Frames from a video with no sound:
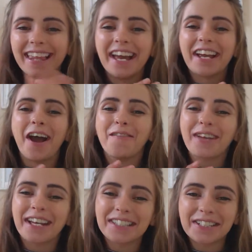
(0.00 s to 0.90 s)
like
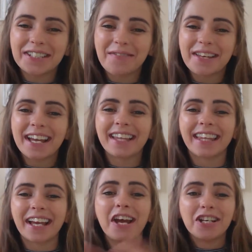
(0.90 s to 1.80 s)
cupcakes or something and
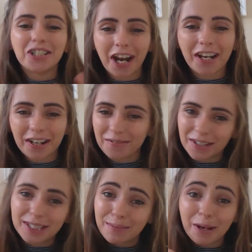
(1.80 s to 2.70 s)
like try and
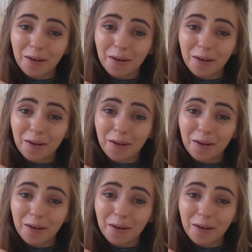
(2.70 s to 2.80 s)
convince my